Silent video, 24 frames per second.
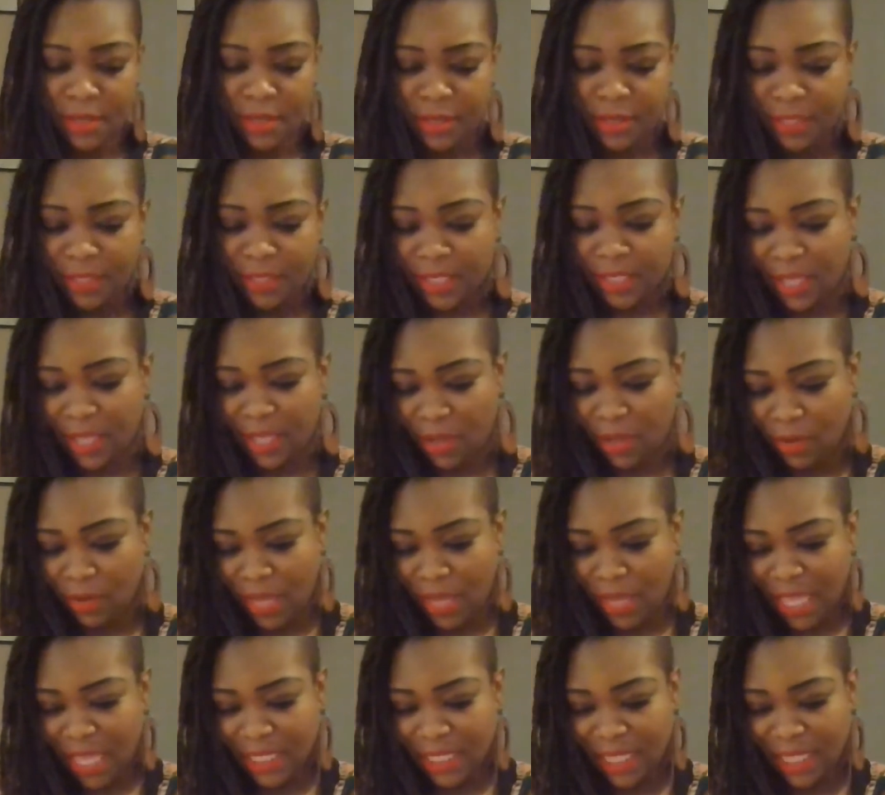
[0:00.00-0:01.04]

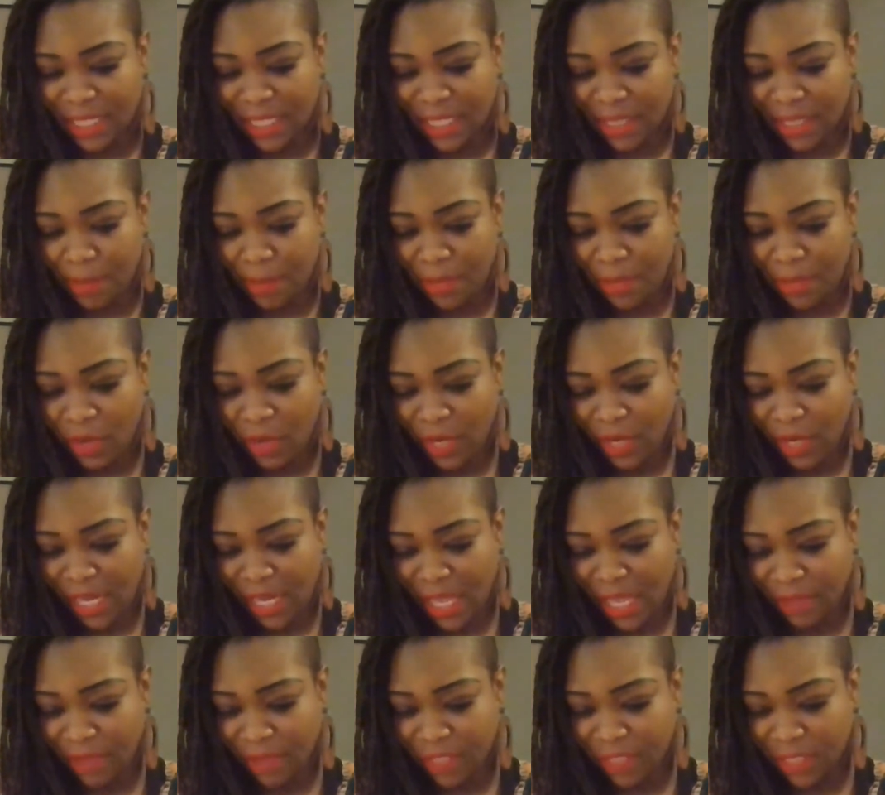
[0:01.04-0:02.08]
So it says
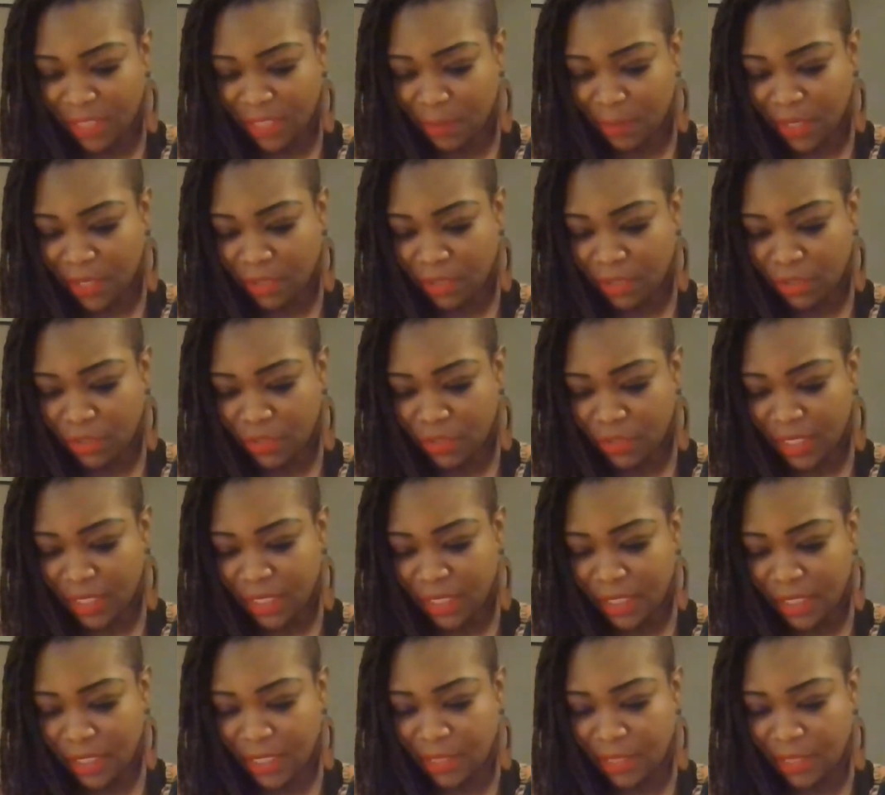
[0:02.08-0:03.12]
community of the spiritual
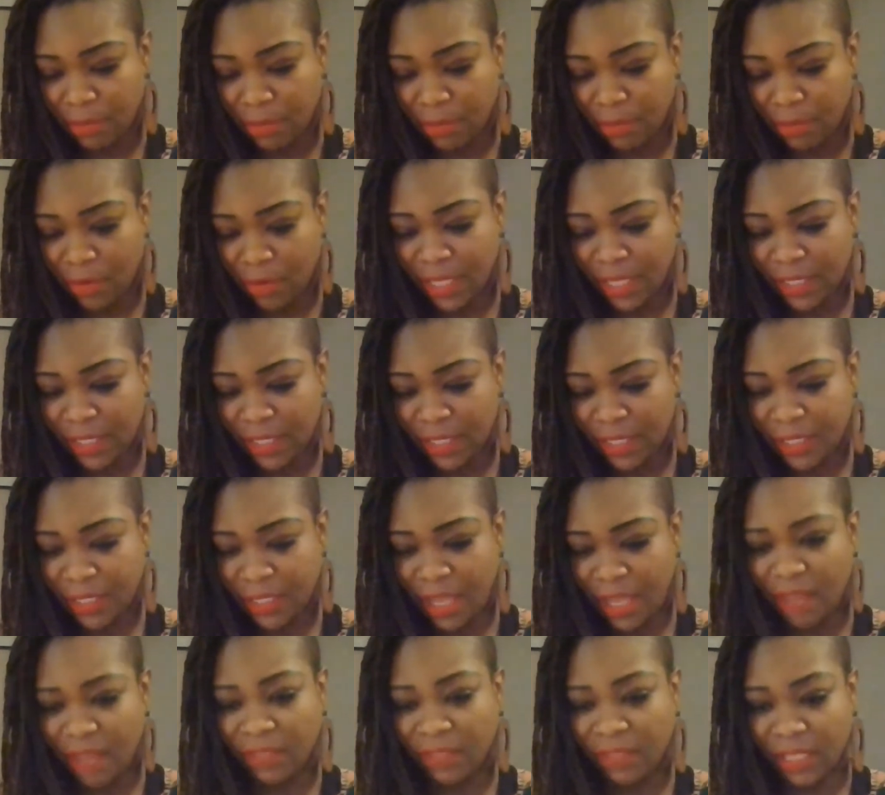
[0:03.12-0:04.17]
sisters and brothers
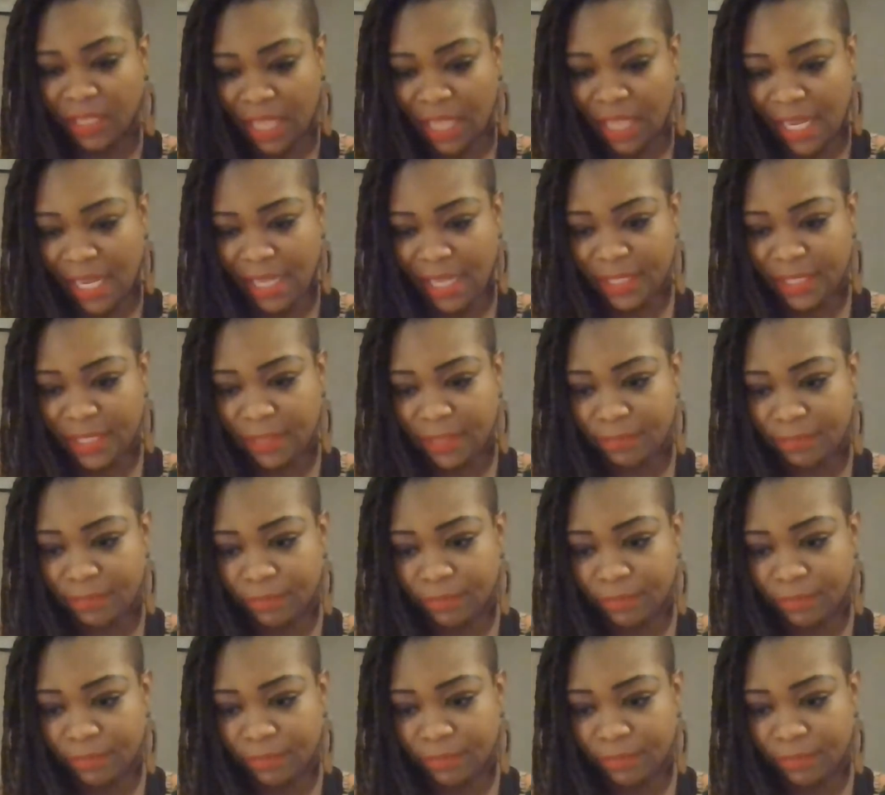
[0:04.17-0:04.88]
of the light.